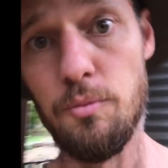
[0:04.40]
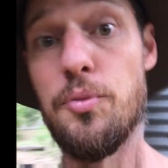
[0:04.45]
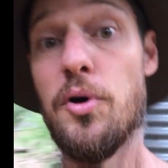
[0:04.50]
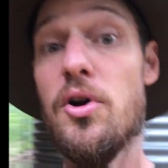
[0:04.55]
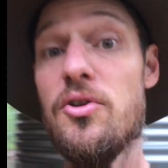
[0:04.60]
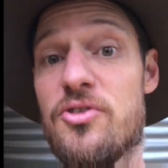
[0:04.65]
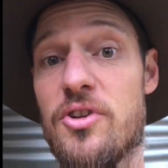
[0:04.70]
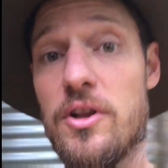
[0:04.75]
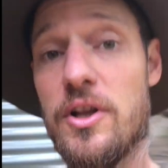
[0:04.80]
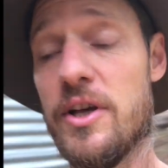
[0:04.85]

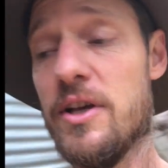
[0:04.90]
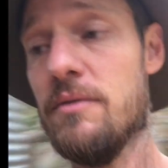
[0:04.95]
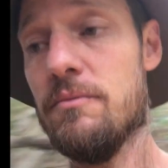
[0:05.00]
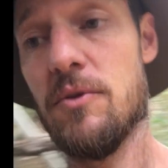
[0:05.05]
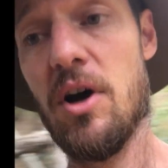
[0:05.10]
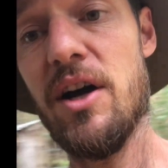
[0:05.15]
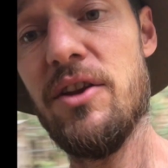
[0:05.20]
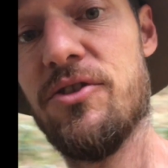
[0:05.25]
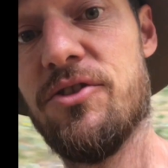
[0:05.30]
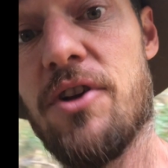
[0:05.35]
Personally,
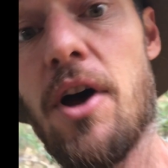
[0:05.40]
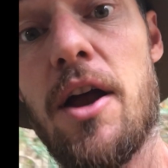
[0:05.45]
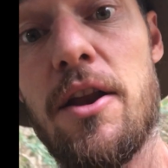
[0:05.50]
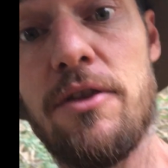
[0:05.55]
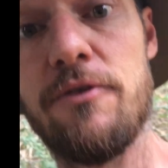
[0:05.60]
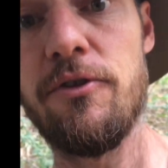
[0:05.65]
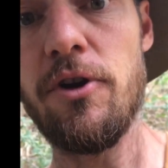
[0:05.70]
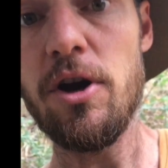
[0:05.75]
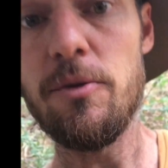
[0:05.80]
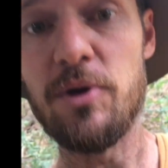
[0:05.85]
I'd start
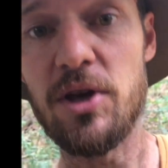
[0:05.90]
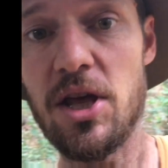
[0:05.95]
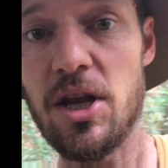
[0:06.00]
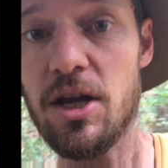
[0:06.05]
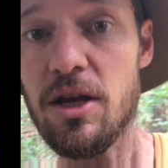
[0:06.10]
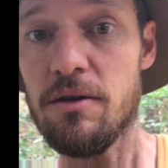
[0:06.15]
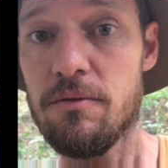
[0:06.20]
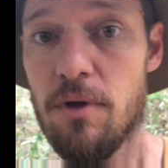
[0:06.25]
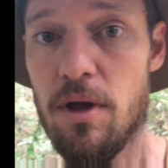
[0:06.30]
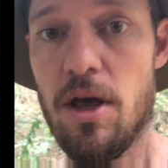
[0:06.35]
at the very
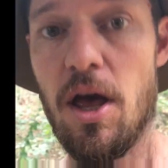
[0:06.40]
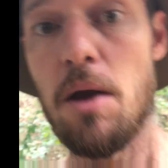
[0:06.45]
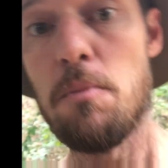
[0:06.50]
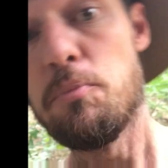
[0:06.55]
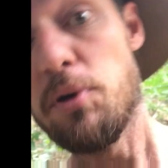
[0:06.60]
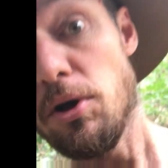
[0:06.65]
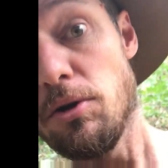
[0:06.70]
beginning and